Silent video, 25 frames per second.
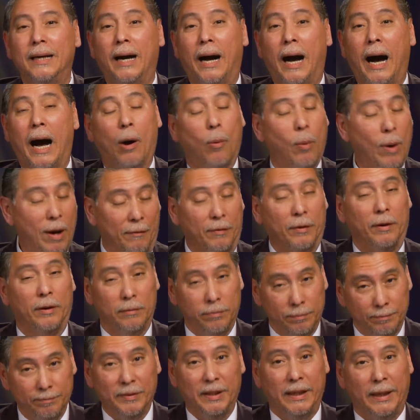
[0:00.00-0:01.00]

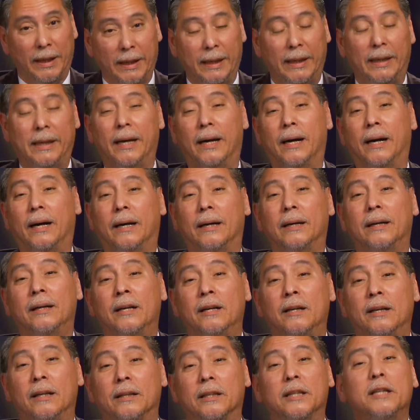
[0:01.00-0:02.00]
However, he
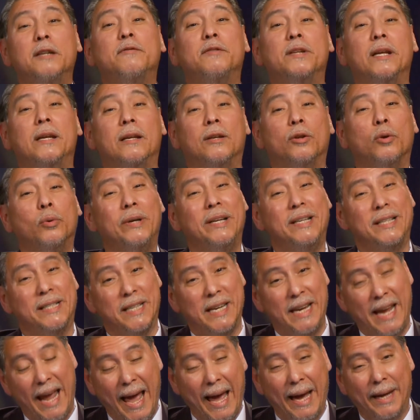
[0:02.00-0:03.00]
lived in
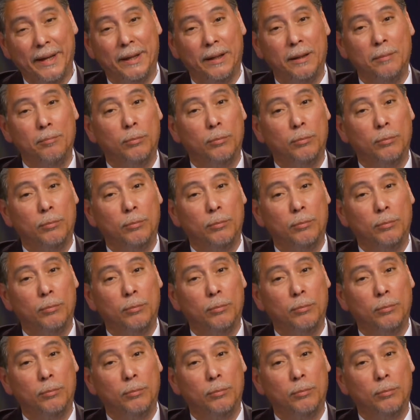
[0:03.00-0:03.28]
Louisiana,